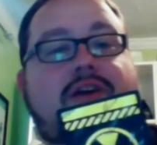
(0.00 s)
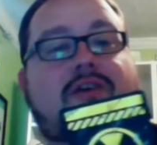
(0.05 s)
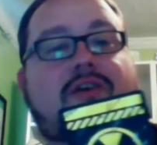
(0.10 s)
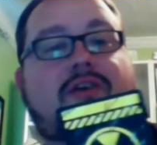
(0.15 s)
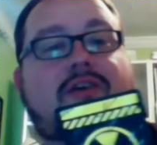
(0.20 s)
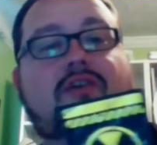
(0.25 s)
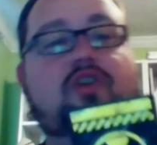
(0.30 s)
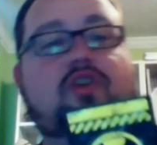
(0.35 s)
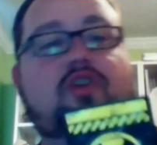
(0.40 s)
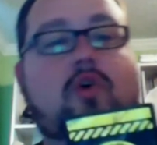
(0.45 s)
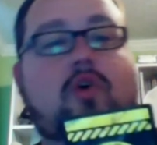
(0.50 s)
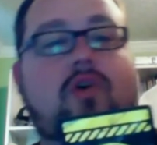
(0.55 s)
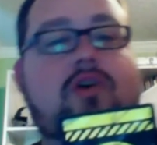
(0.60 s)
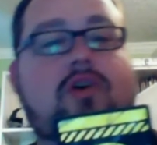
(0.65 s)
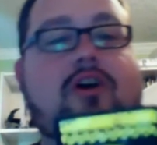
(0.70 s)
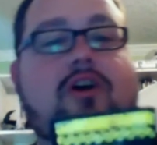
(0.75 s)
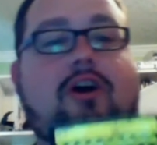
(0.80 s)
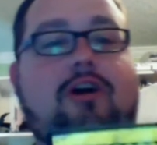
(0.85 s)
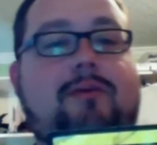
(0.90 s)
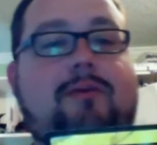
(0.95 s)

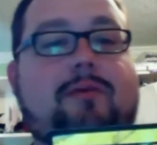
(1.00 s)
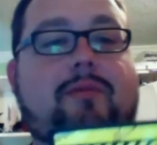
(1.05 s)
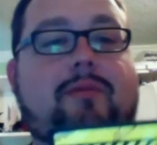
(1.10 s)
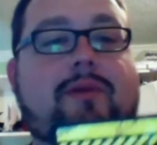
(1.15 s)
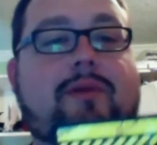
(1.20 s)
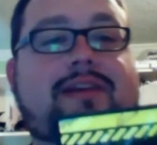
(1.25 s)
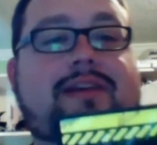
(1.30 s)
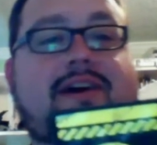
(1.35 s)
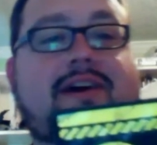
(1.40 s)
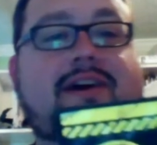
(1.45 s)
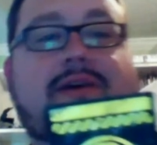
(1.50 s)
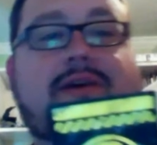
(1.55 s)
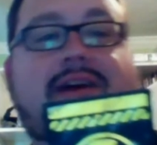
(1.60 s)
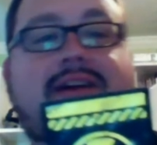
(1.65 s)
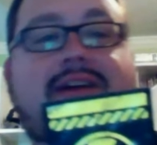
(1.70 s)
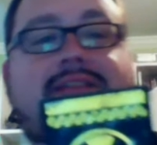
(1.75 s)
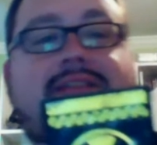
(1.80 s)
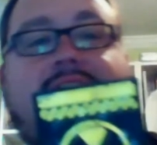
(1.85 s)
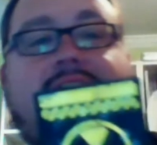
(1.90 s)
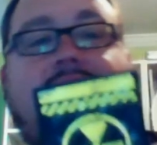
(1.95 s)
your armamento
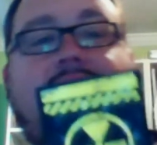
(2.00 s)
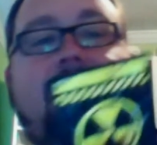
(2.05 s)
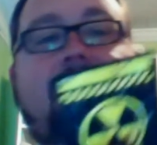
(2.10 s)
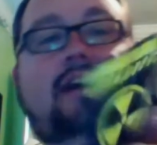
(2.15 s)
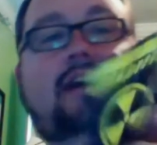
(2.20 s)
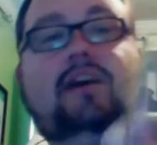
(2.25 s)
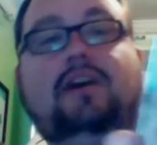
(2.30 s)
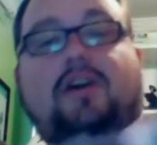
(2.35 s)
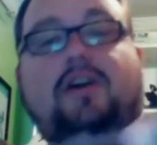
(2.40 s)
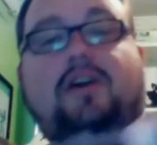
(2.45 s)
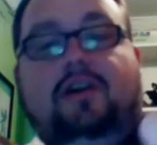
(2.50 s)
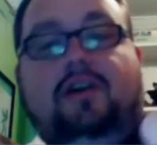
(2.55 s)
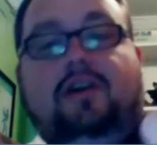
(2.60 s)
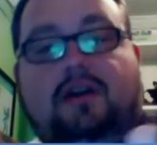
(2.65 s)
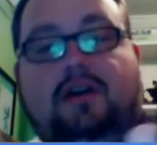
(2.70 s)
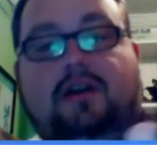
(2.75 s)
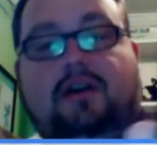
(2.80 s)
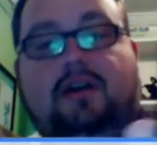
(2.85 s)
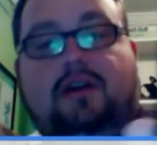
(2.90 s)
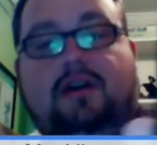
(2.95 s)
is a
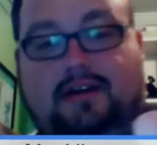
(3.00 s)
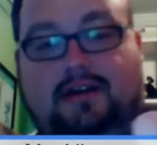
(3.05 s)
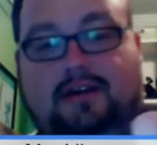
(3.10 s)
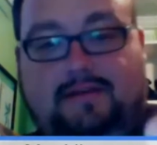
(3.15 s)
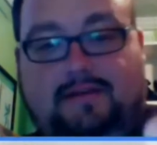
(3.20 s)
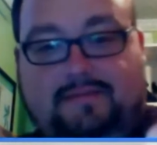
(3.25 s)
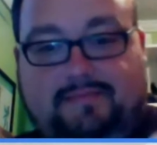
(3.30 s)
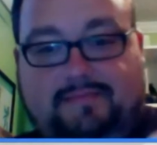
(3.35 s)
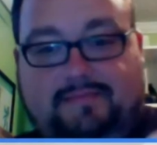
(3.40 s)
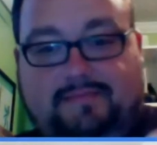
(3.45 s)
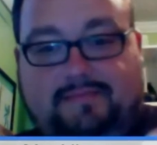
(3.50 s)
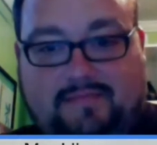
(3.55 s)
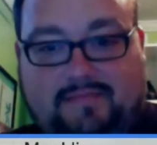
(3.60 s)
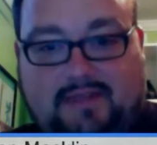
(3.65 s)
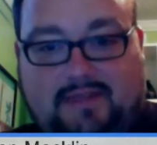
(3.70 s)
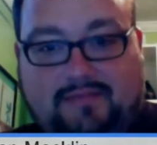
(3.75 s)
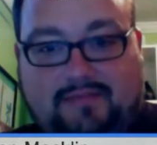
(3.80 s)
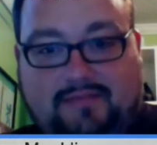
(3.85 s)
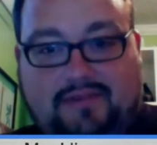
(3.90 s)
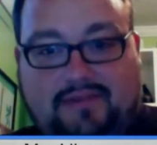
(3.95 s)
let
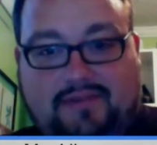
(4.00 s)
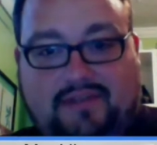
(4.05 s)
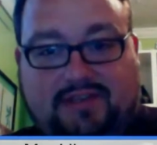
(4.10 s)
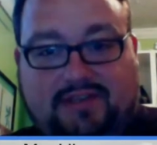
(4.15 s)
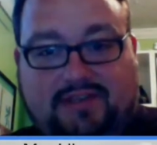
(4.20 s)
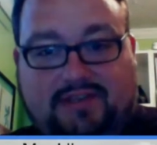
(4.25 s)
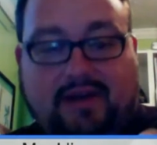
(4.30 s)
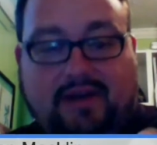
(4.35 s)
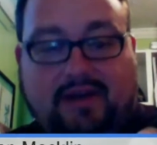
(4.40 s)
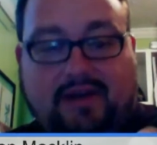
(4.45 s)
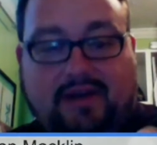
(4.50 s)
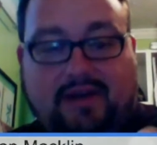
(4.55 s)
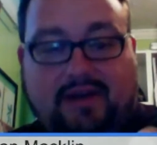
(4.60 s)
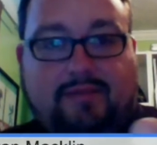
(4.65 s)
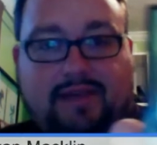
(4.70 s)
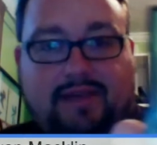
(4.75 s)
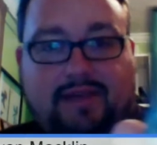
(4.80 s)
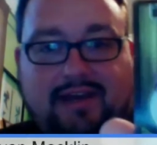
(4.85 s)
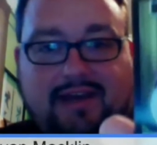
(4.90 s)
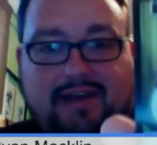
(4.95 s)
me put this back on
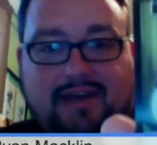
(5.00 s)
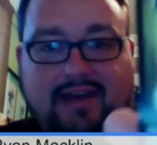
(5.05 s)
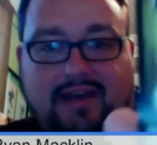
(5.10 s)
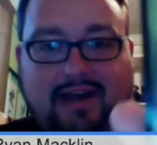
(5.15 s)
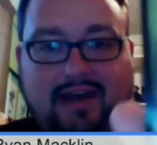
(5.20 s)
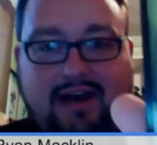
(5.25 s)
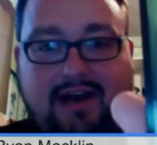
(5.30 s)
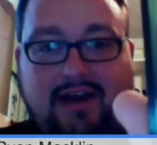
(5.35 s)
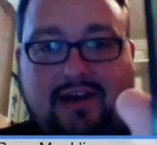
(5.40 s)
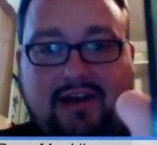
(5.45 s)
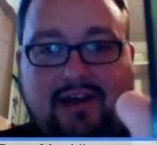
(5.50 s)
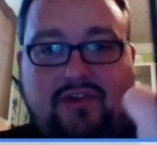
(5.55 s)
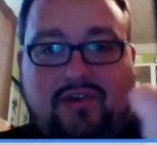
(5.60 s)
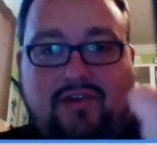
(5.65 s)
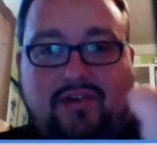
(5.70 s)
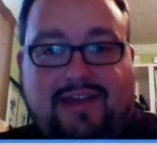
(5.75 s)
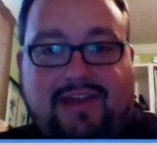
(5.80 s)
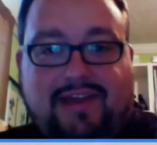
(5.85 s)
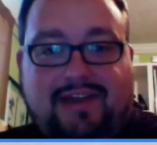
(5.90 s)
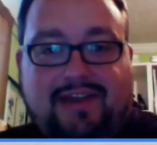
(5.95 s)
me.
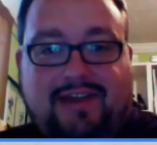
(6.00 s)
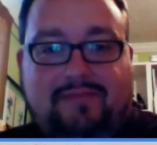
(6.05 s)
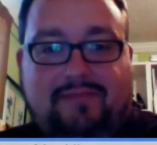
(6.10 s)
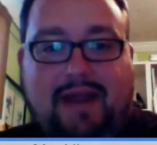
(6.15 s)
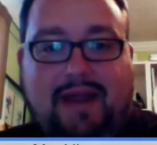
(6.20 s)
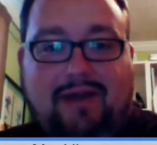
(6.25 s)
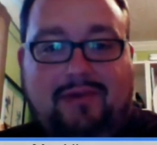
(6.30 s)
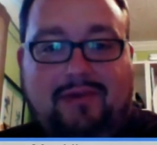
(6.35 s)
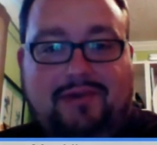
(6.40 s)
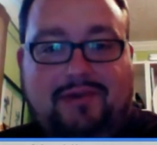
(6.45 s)
Krinian power